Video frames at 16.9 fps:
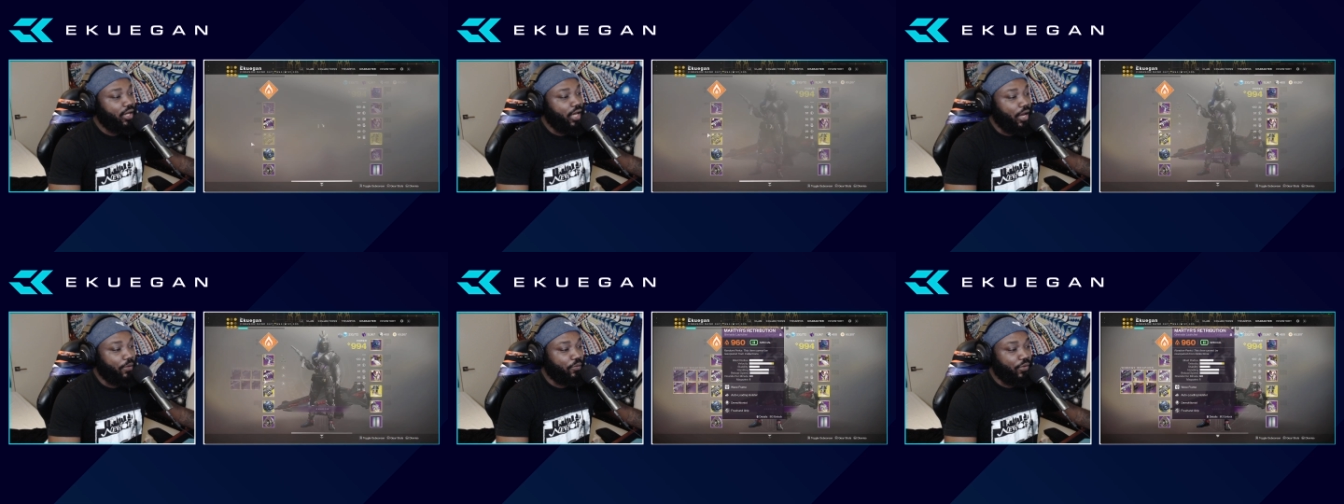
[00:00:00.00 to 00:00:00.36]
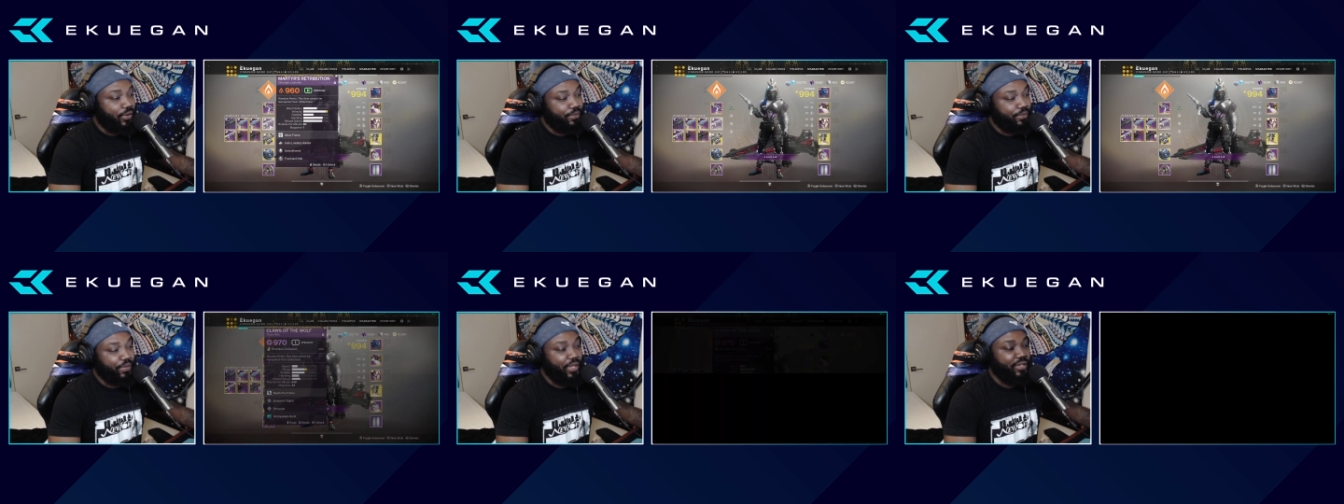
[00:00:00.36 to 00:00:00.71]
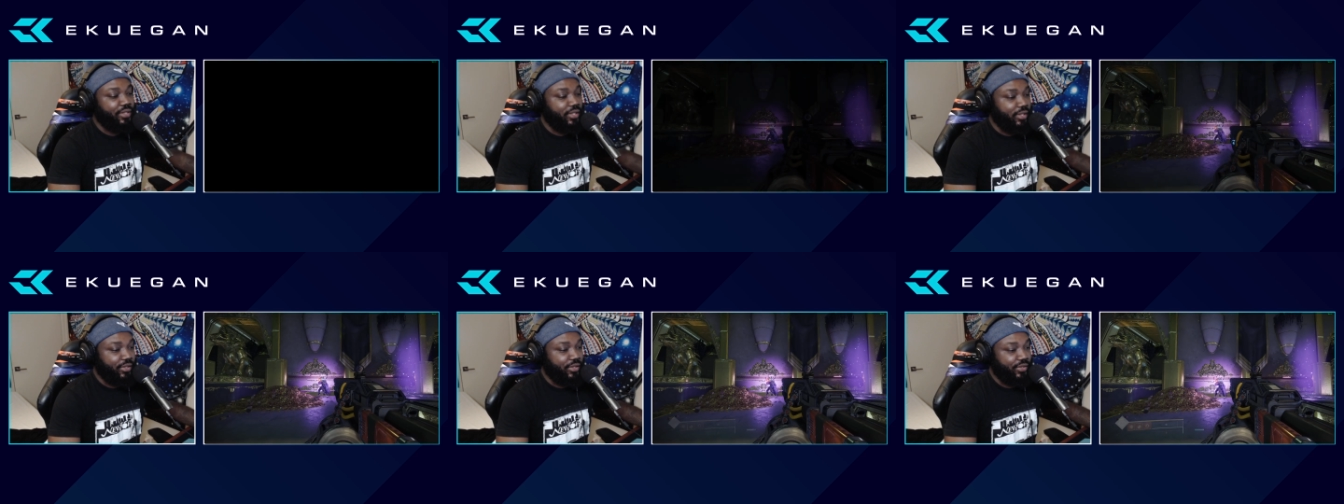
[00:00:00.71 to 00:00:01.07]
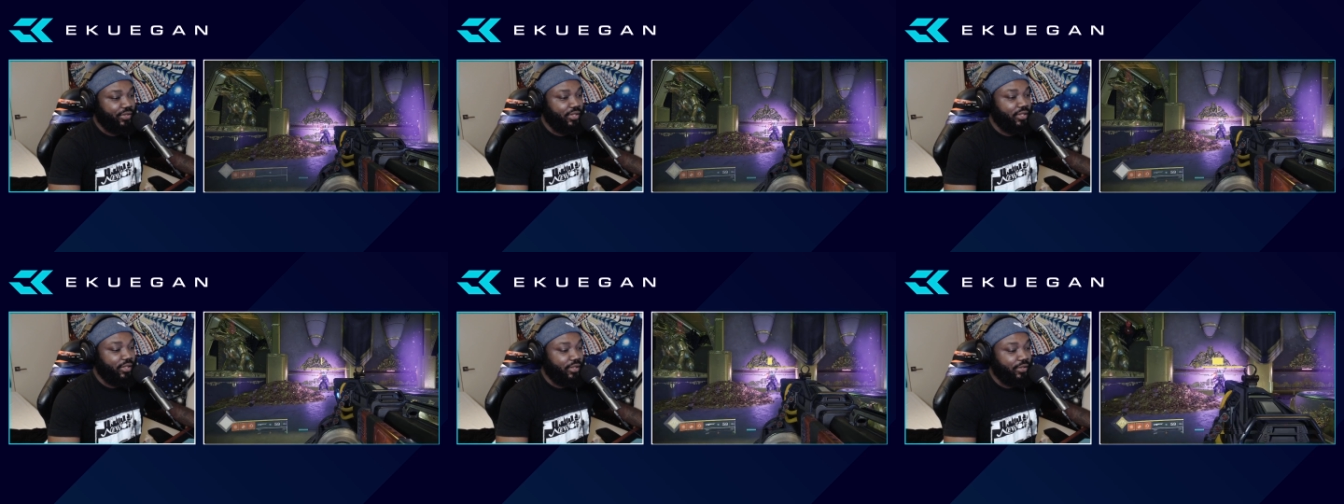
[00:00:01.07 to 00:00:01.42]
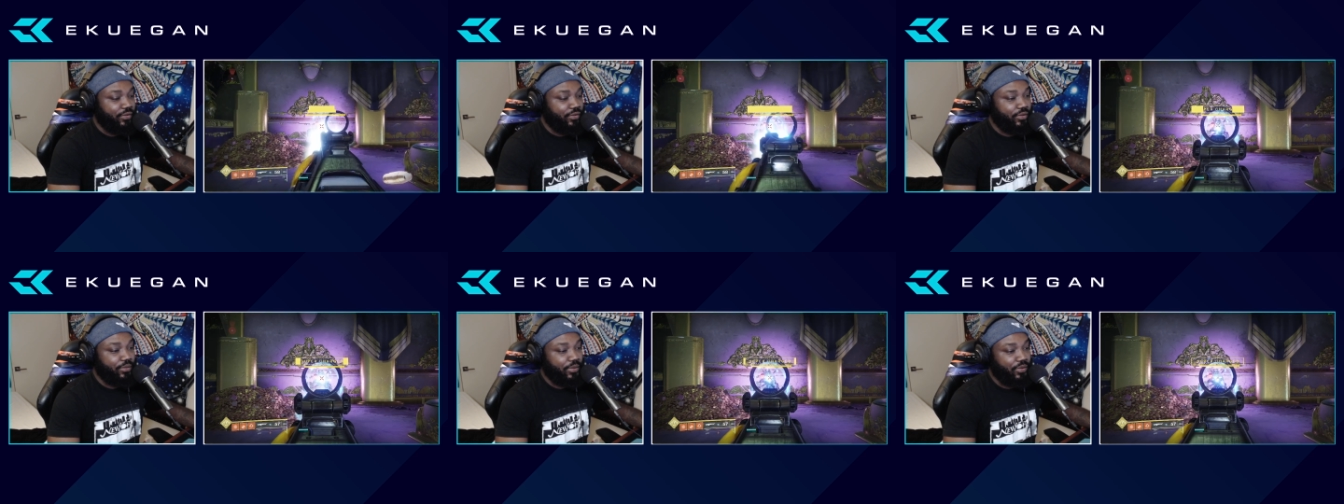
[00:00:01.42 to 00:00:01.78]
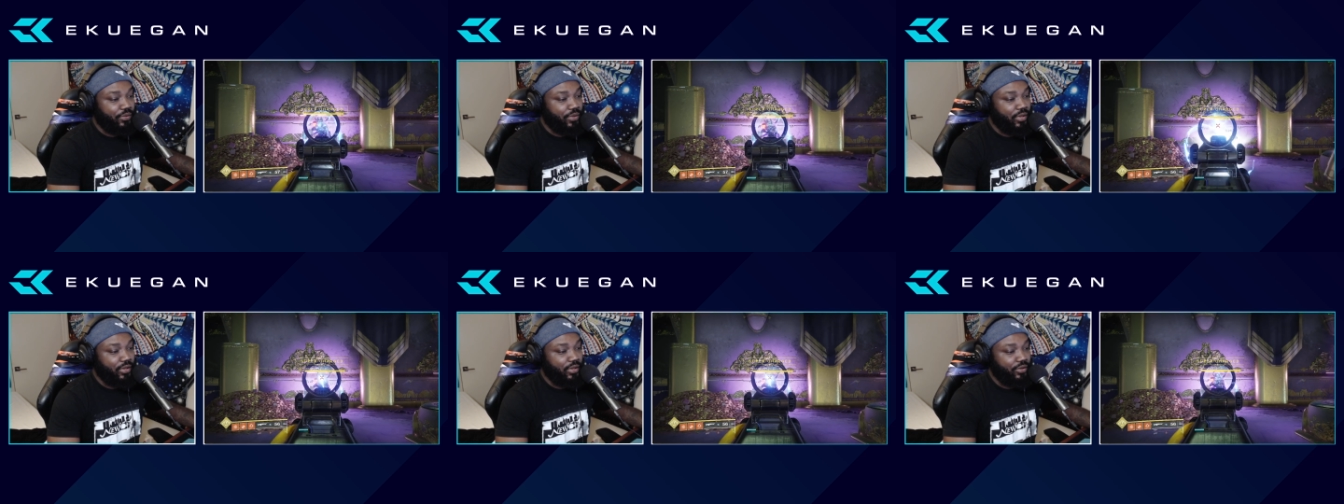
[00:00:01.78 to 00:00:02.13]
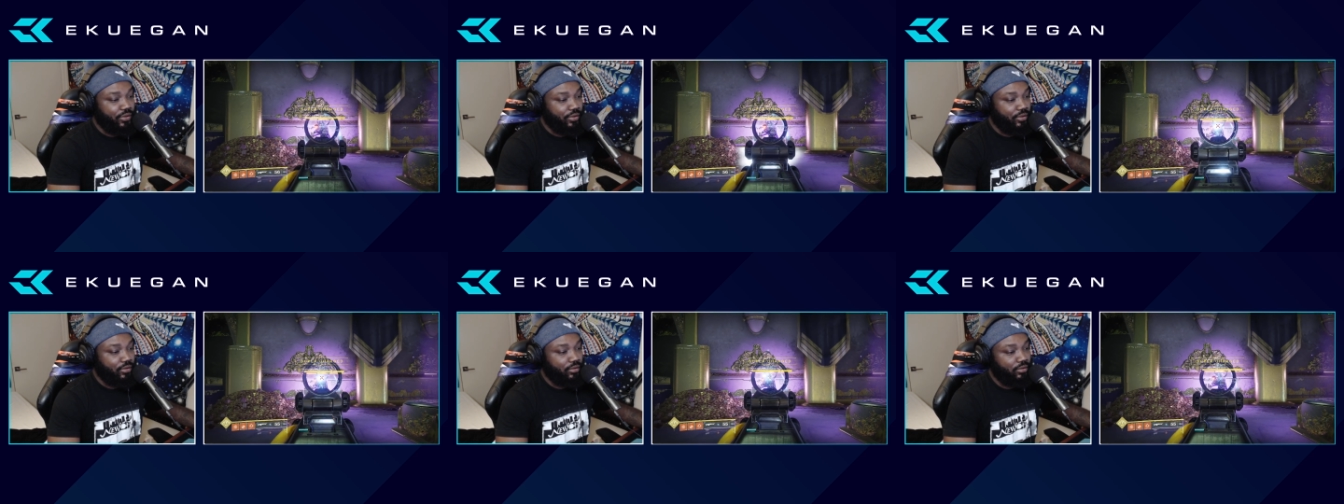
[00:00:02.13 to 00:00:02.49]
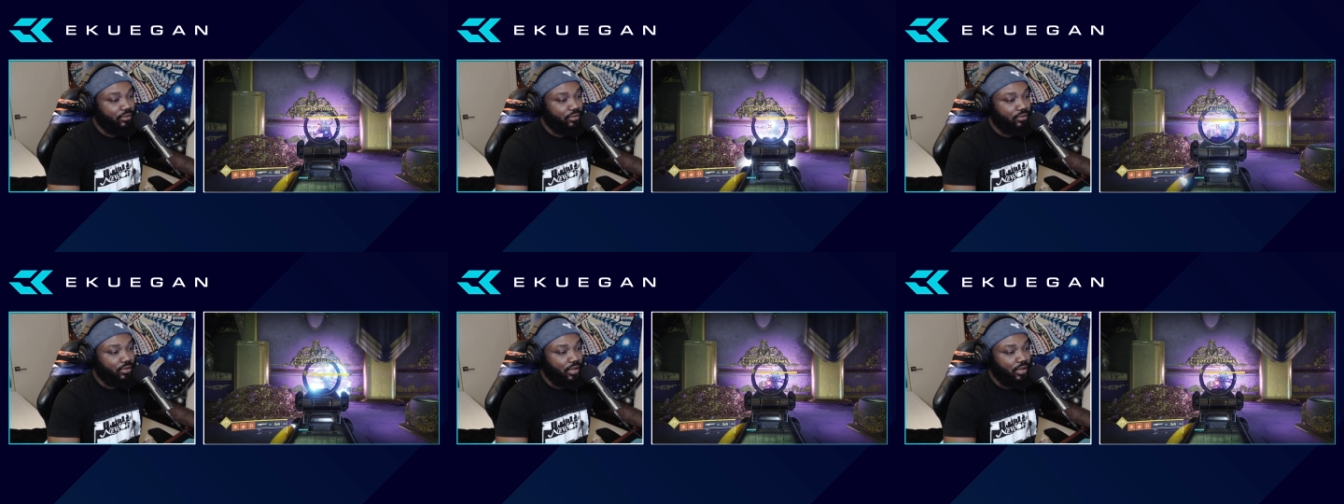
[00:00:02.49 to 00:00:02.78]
And we're basically going to see the difference between the two.